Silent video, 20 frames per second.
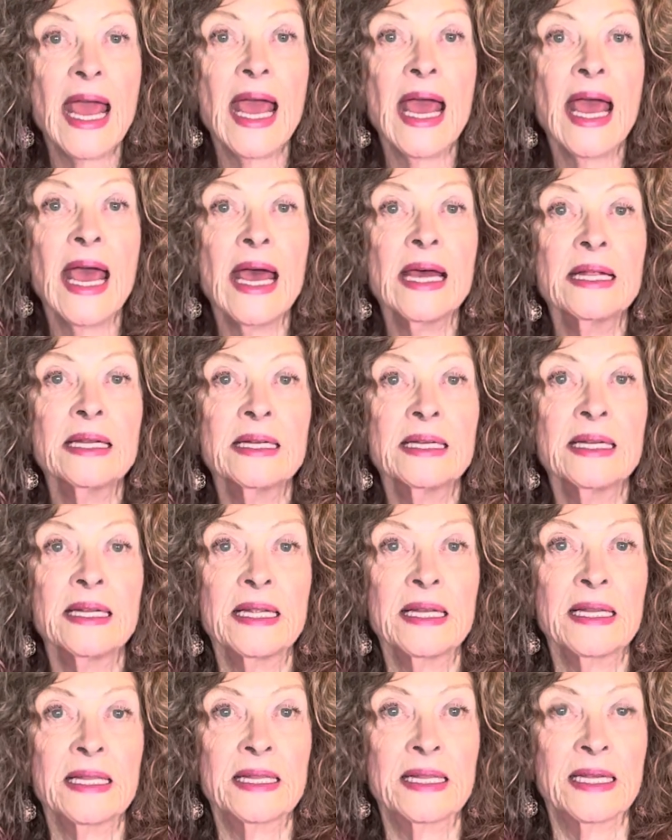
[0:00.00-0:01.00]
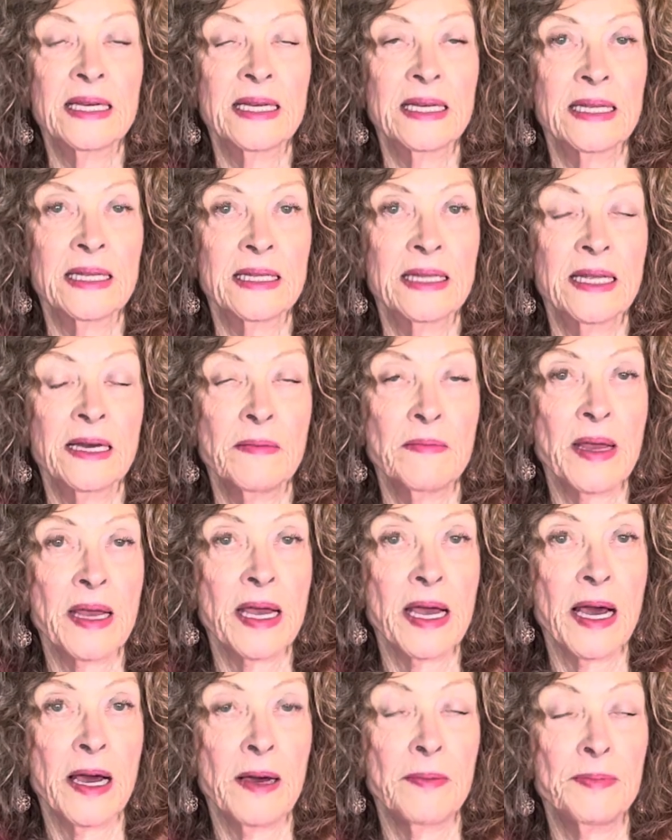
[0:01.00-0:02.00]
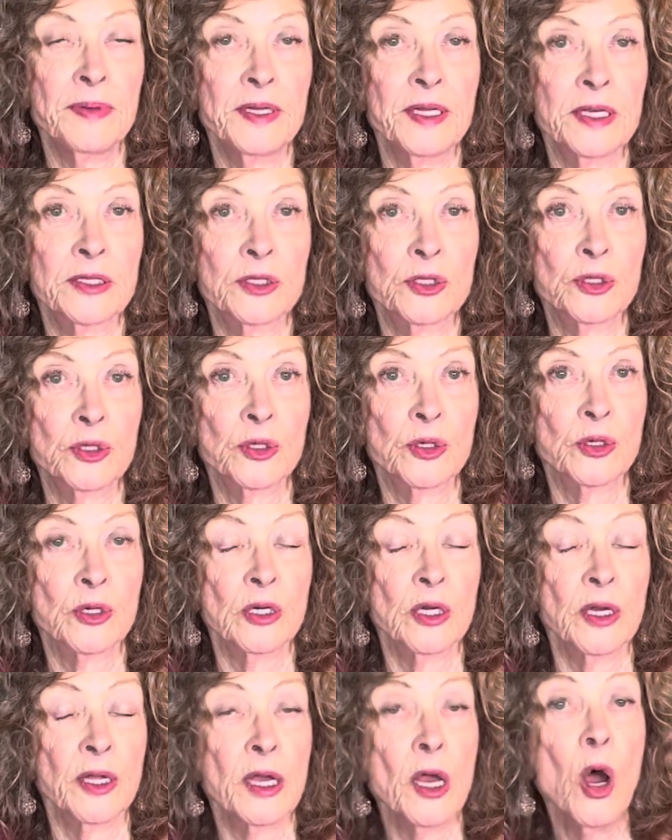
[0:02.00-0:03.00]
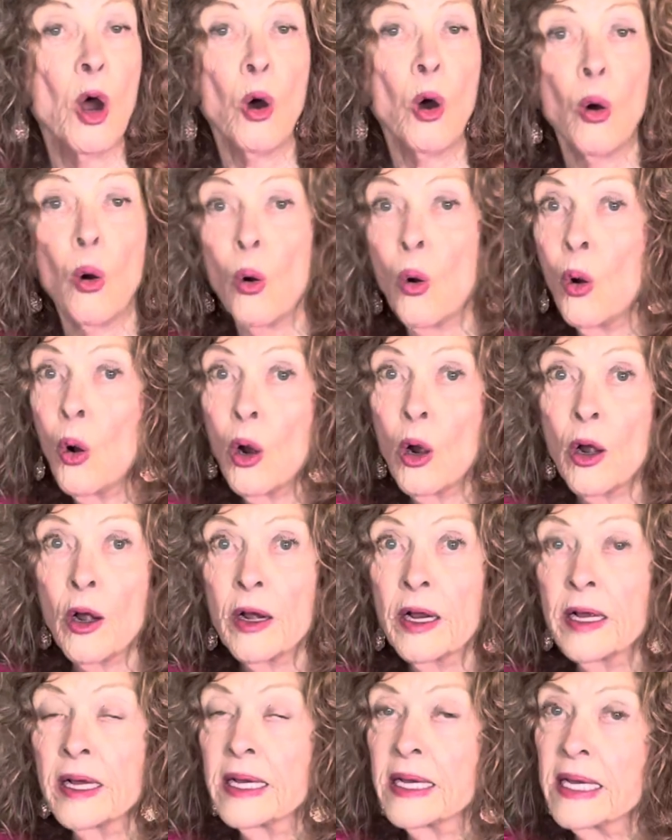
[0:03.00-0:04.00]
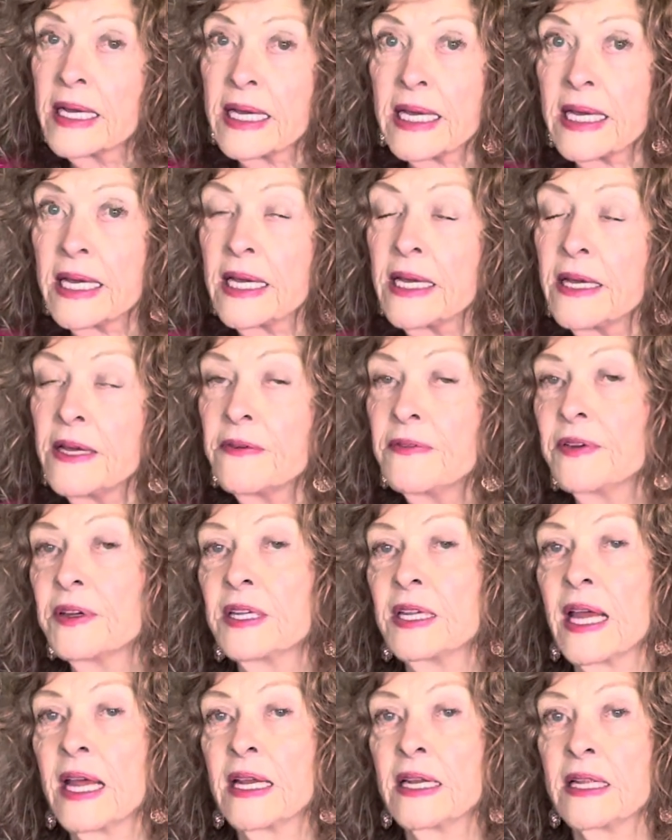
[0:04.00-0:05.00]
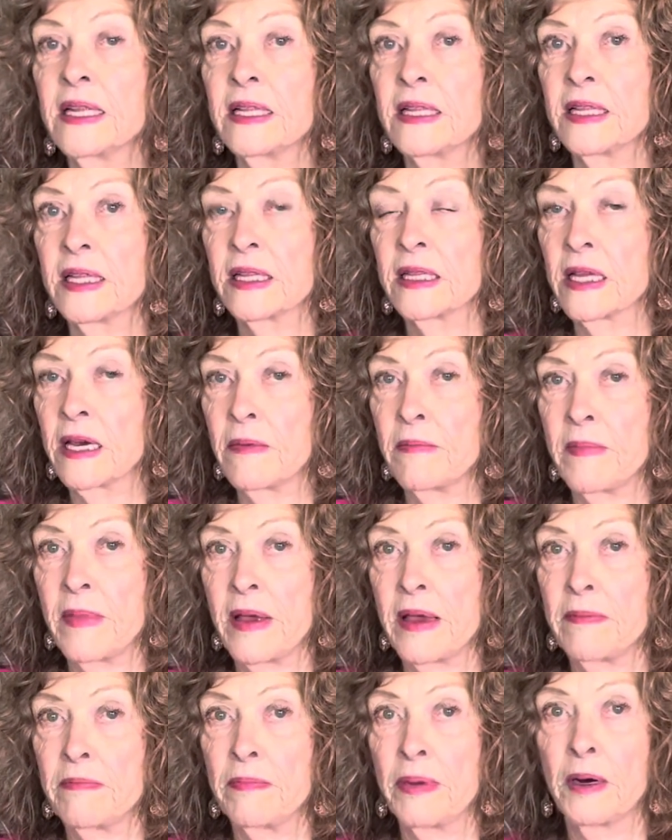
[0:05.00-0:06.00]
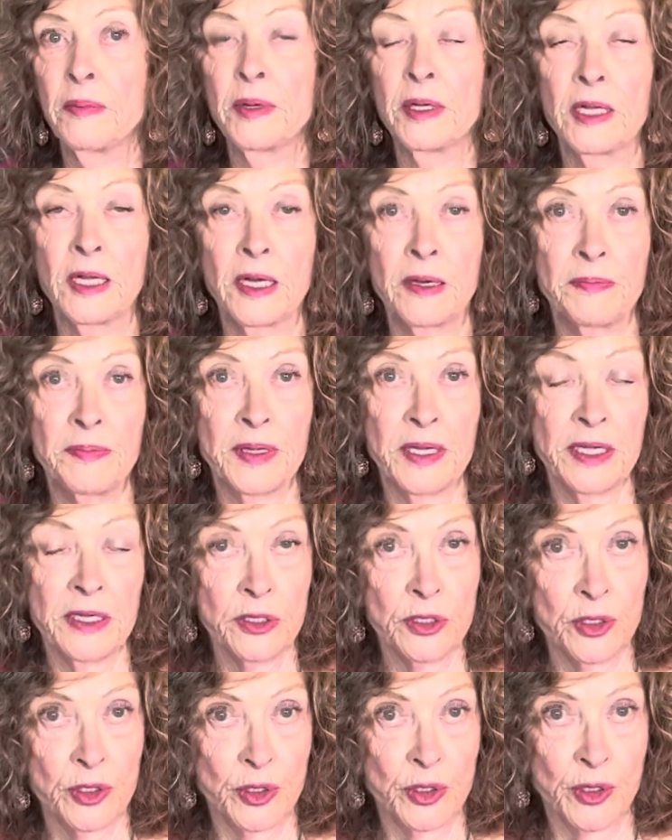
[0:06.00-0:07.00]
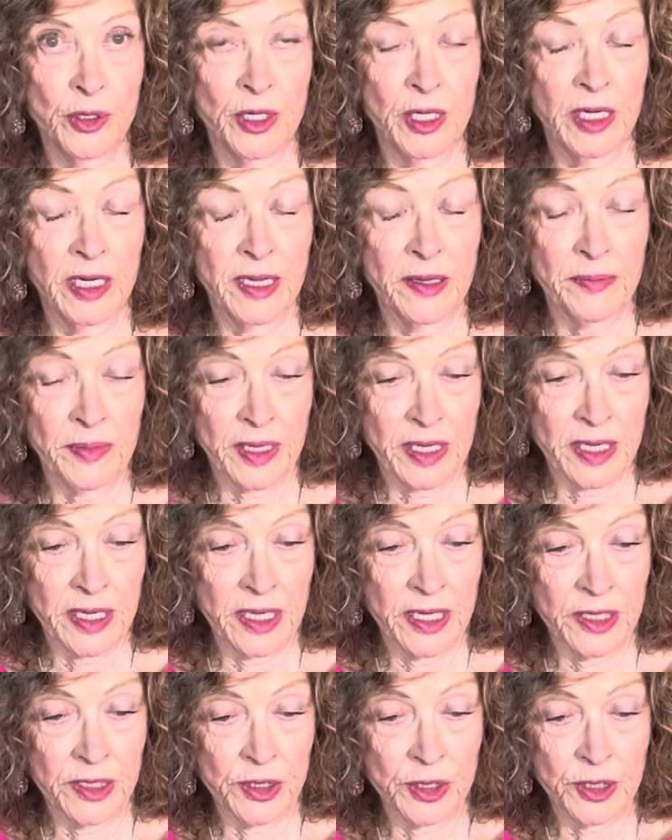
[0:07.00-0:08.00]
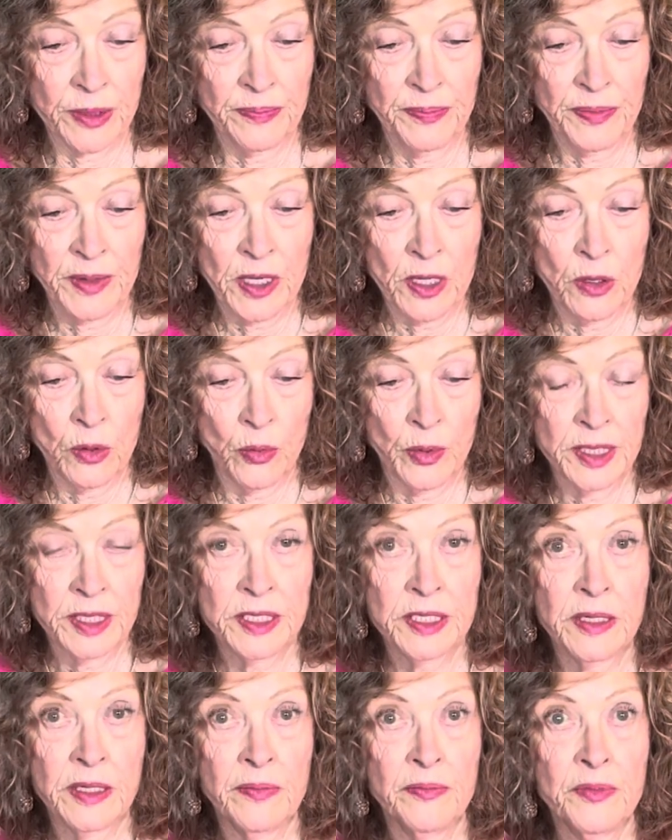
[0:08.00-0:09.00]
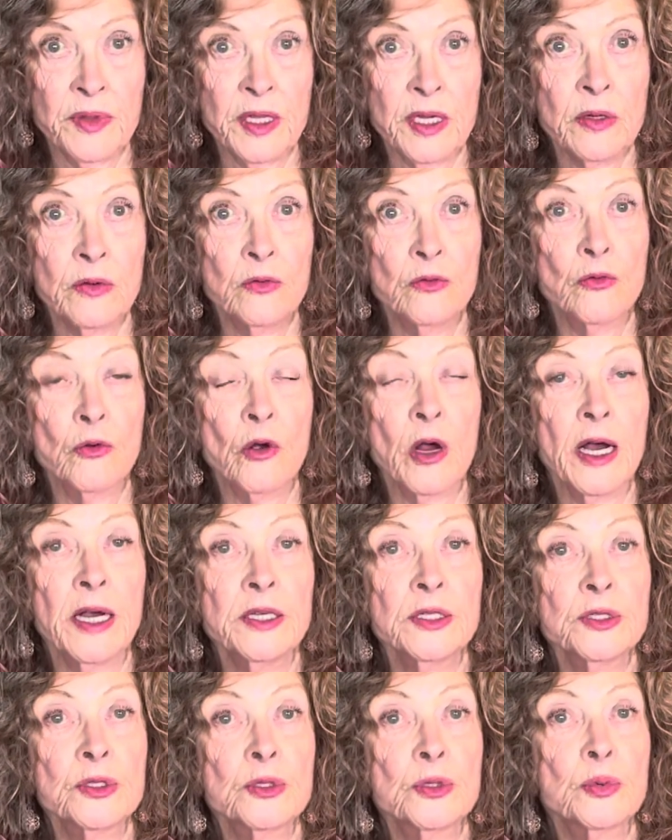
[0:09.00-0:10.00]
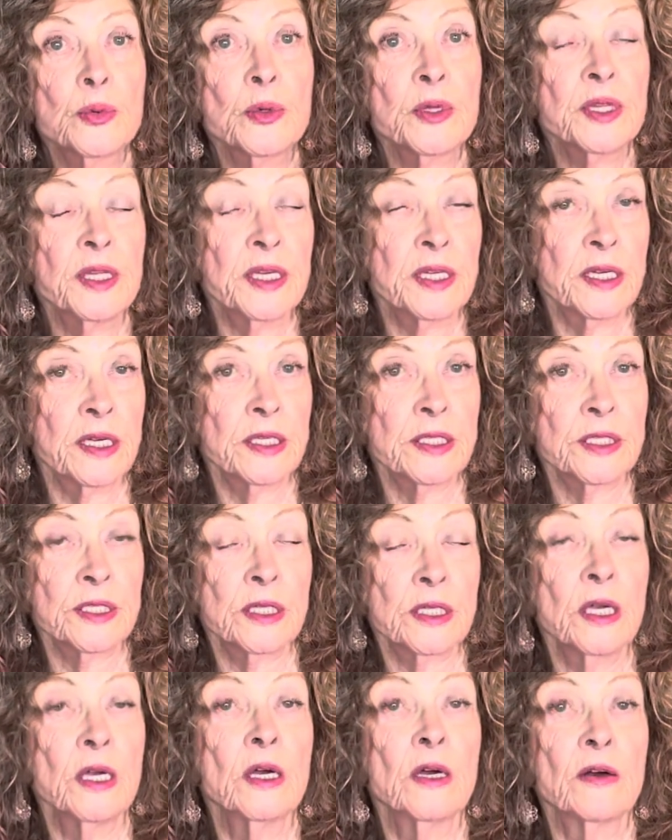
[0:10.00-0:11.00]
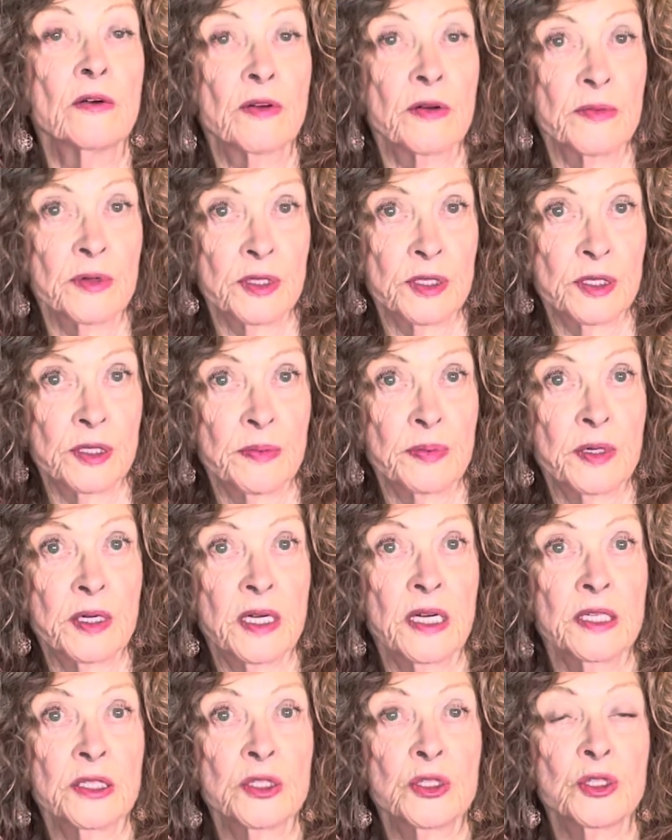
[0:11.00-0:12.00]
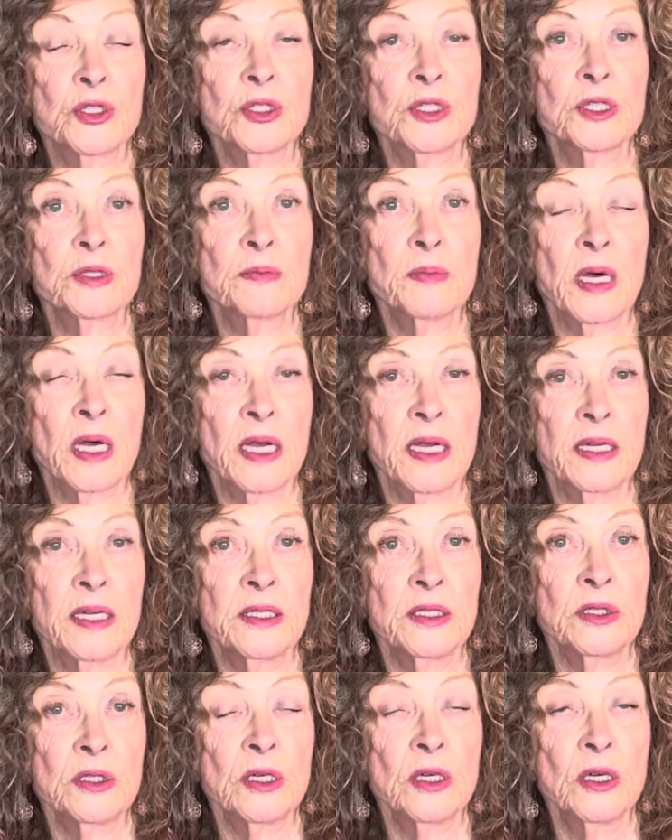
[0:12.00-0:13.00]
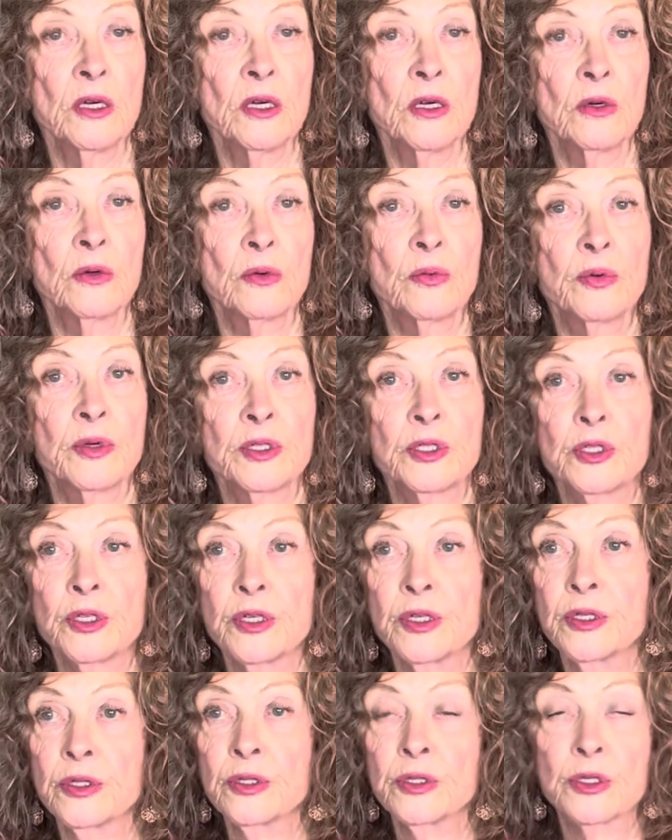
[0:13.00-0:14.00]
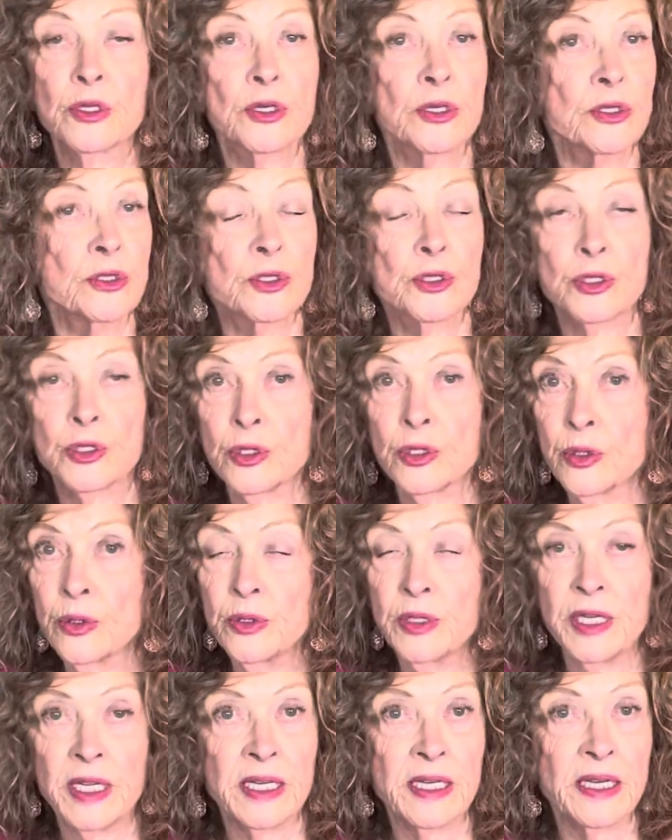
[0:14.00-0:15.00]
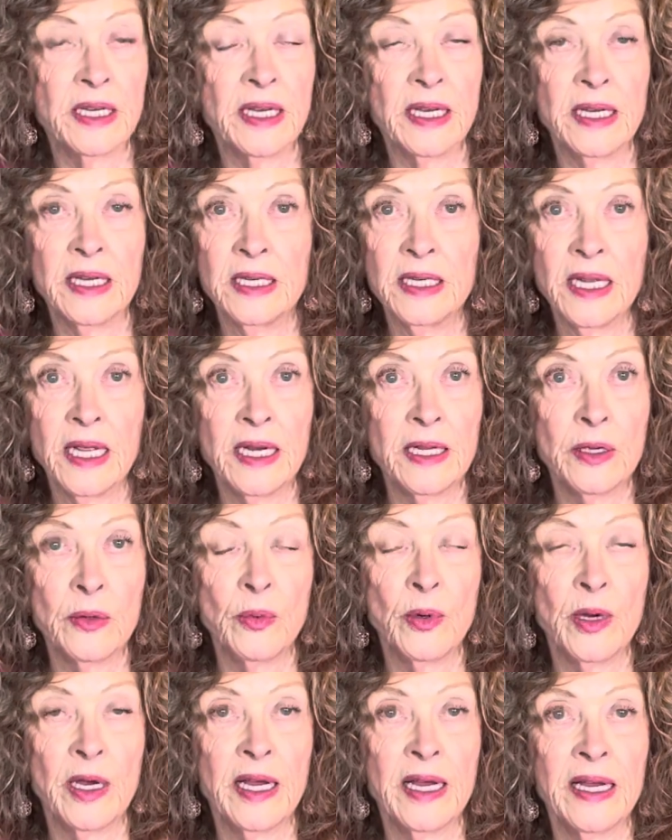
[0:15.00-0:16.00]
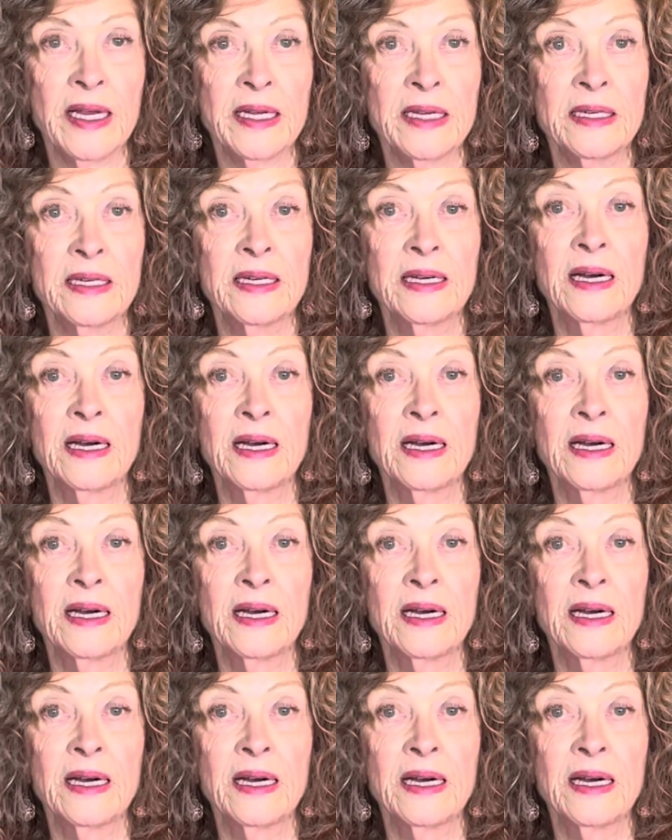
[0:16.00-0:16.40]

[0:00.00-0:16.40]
anything that may happen externally, or even anything that may bubble up internally, because when something rises within us from the subconscious mind, which is concerning in any way,